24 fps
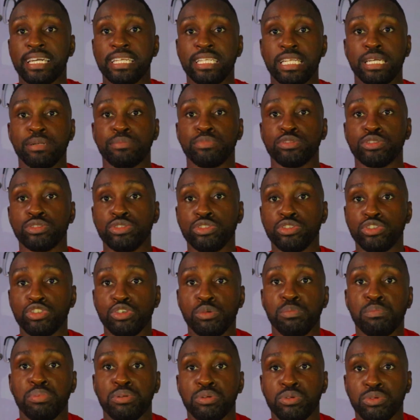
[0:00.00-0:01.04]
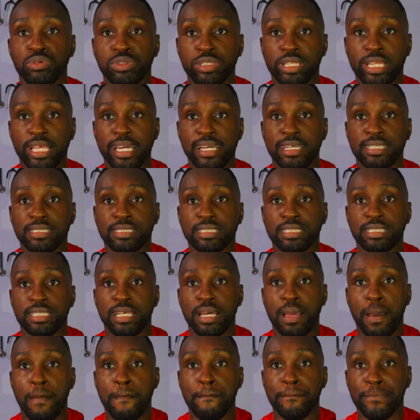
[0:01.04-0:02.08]
enable you to pull things
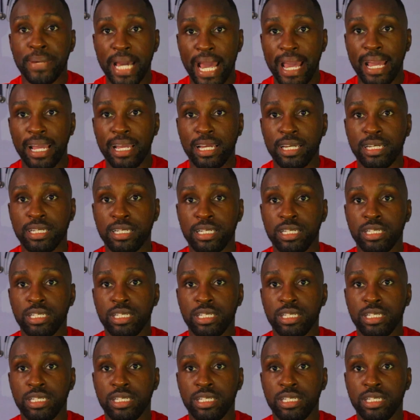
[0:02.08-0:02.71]
back.